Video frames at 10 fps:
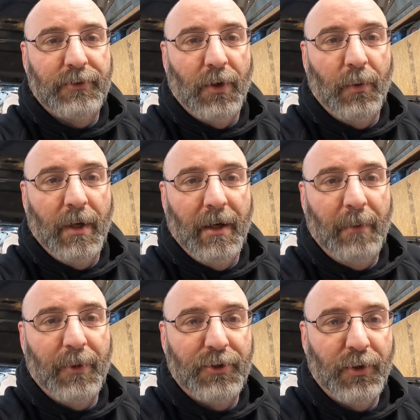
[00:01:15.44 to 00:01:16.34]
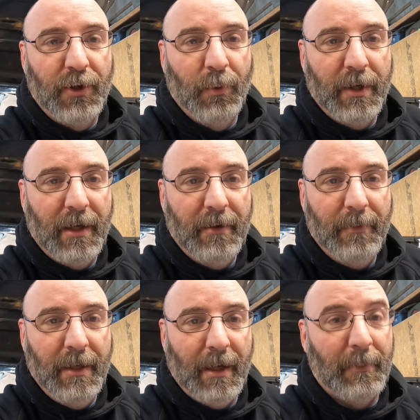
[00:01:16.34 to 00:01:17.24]
So I'm going to show you what
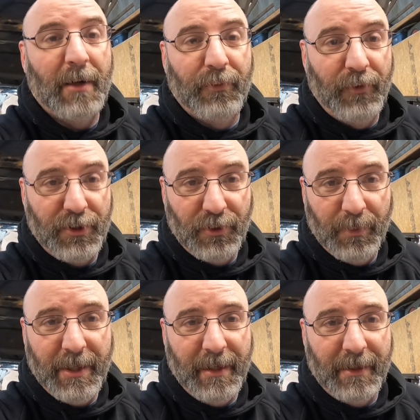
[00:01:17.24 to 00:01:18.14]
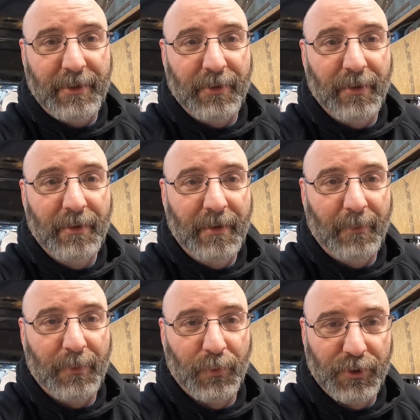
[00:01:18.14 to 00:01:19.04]
I'm not a professional mechanic here.
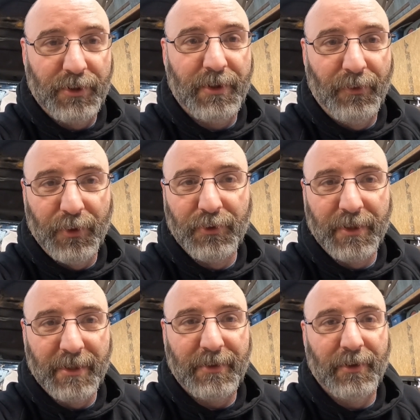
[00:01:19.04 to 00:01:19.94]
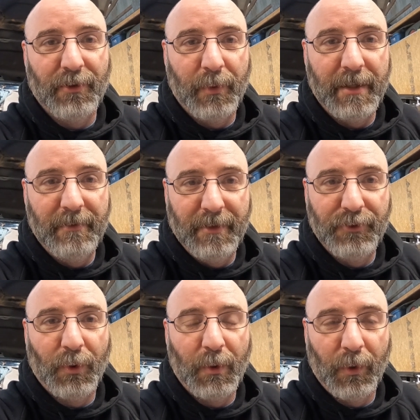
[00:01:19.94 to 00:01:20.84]
I mean, we're just enthusiasts here. We
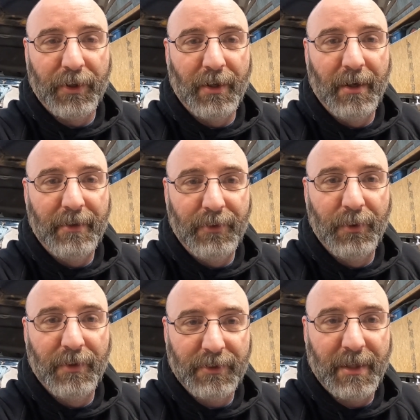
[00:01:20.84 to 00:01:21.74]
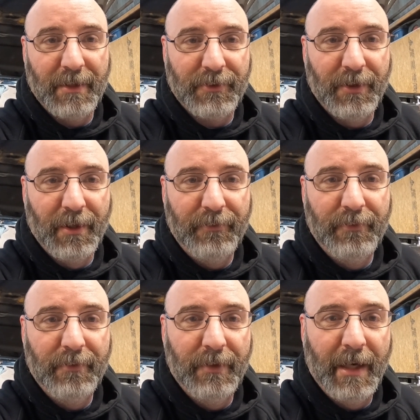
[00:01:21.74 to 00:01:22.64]
enjoy working on doing this kind of
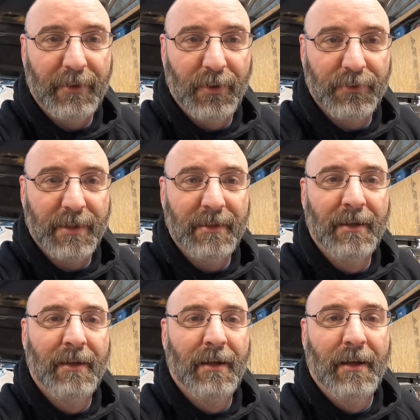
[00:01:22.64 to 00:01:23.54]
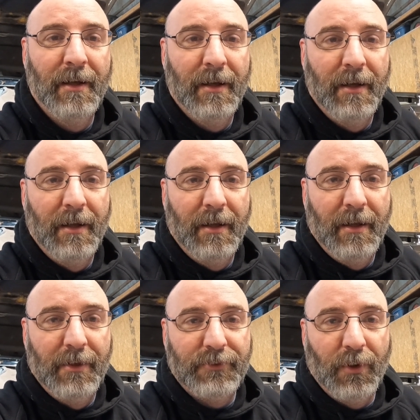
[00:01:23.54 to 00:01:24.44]
stuff, diagnosing.
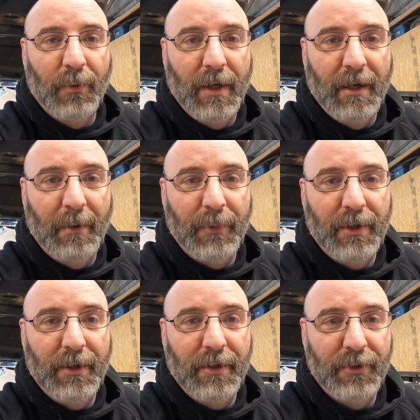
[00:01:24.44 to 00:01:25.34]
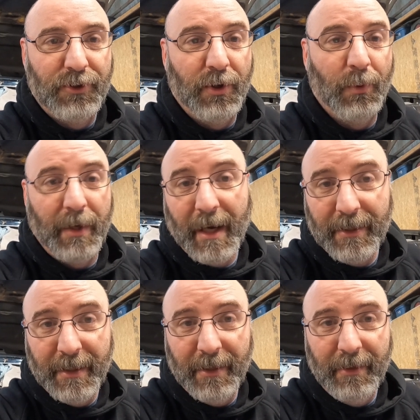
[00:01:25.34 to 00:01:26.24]
So I'm going to show you what
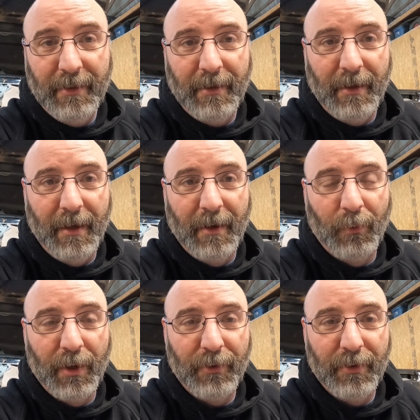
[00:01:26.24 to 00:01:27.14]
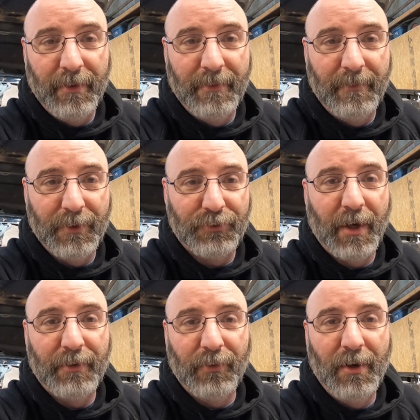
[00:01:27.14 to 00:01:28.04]
I did. Whether it's
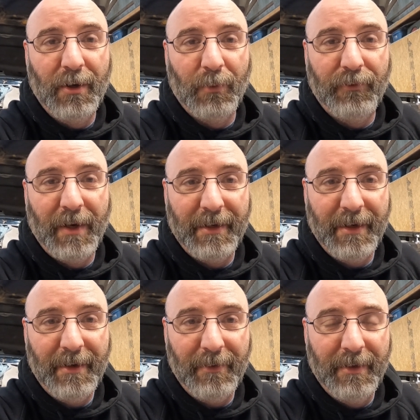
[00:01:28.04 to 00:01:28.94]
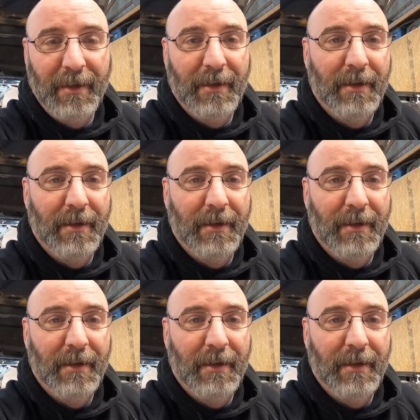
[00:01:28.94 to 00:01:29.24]
right or wrong, we'll find out.